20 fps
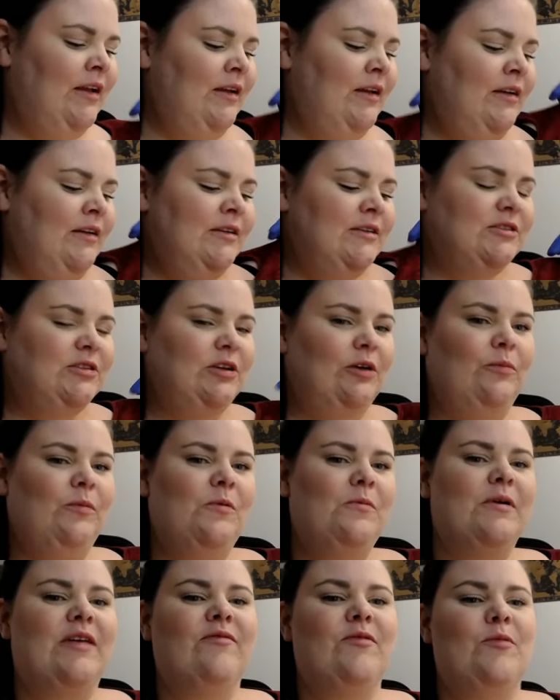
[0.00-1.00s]
So I will
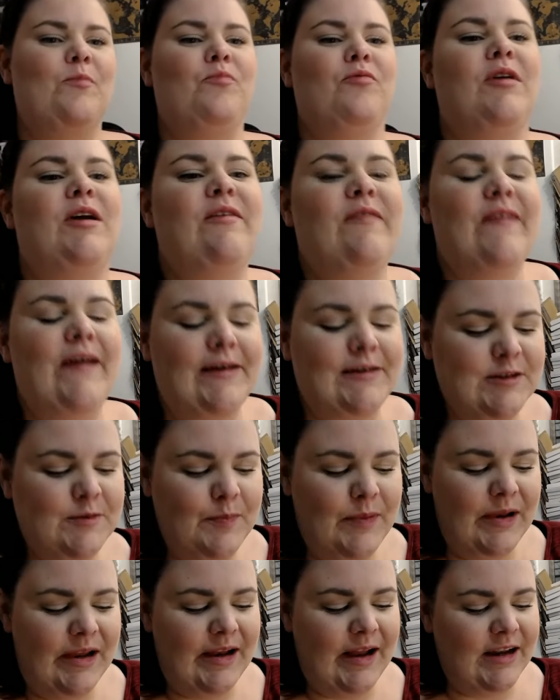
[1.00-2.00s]
give a brief
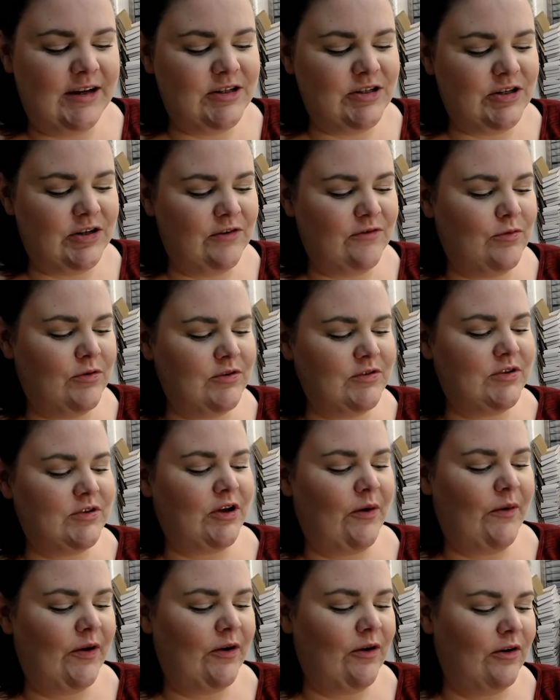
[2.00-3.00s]
explanation of what's
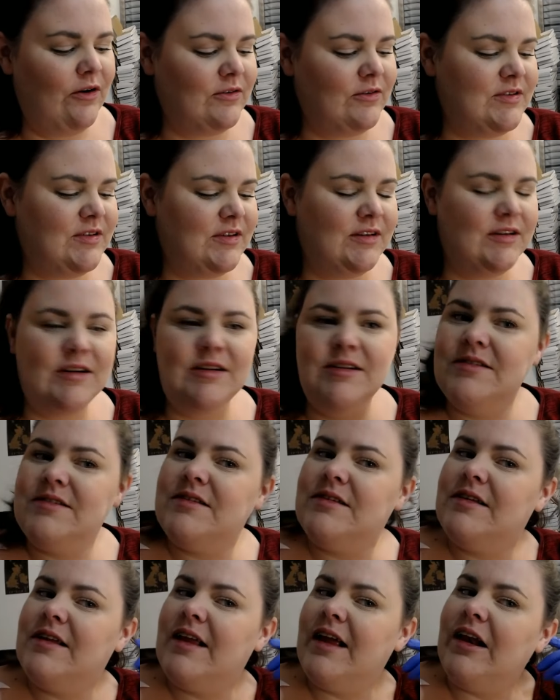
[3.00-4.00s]
going on, because
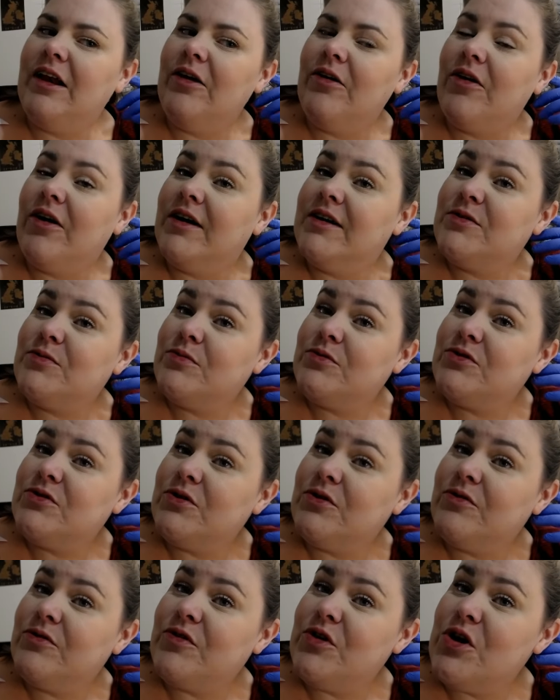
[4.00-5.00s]
then you guys will sort
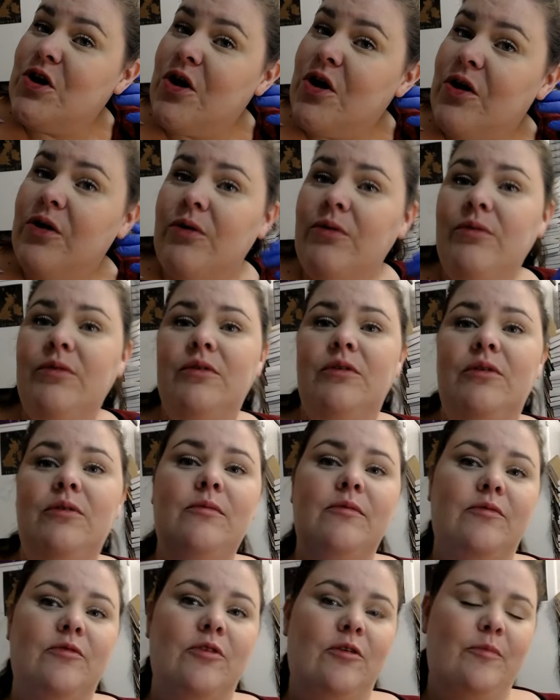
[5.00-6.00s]
of know. Oh,
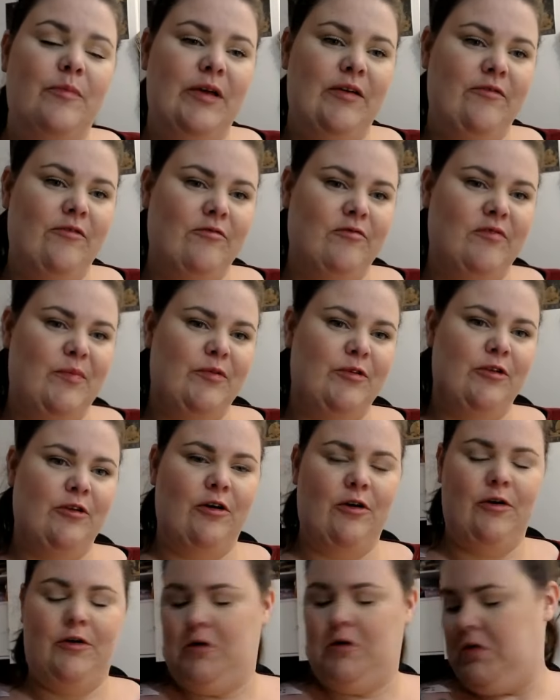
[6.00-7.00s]
got a bit of a ribbon
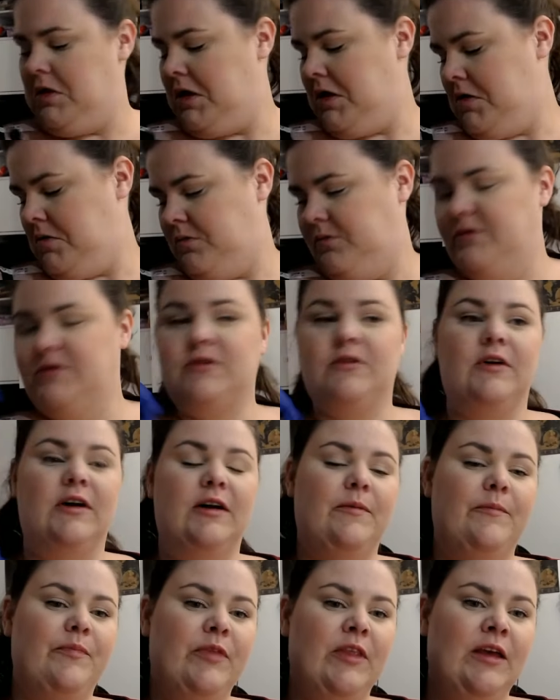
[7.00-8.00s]
going on there. What's
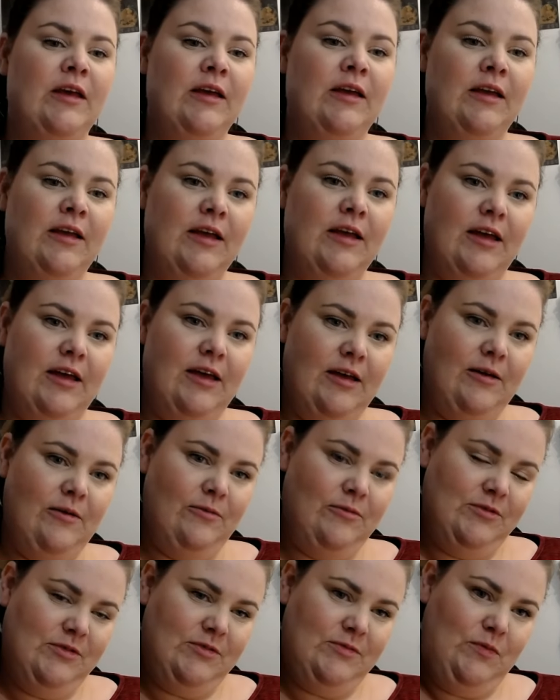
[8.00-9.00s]
that?
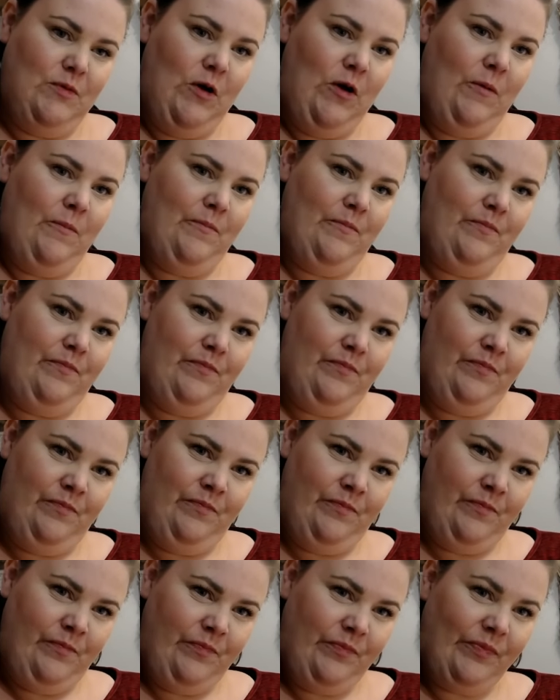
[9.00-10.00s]
What's what?
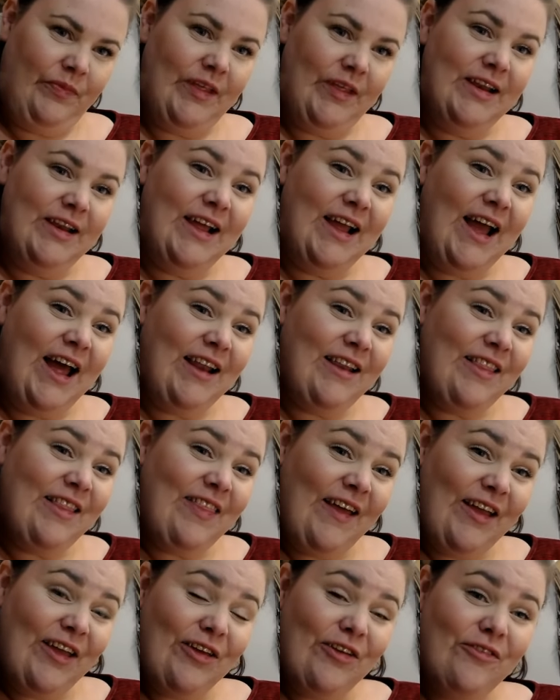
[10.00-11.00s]
Leanne,
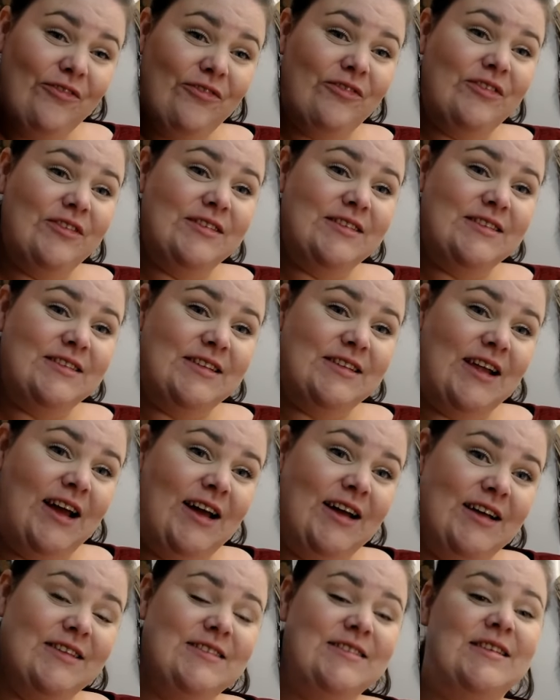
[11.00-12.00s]
thank you for the
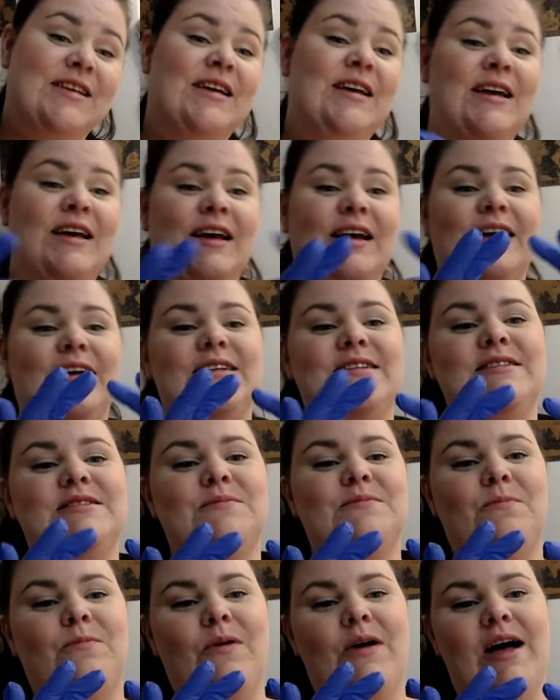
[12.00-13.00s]
stars as
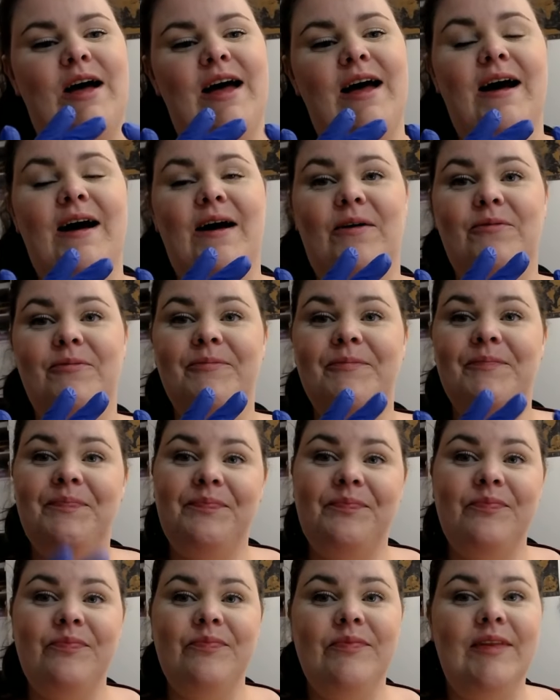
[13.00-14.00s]
well.
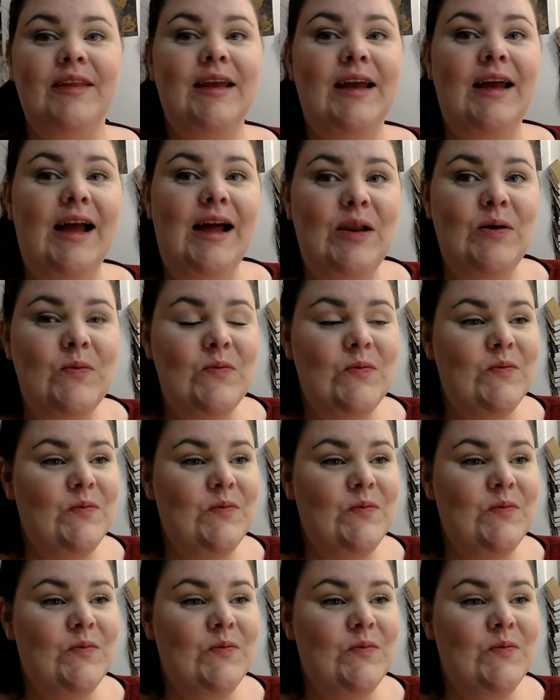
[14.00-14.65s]
Hello.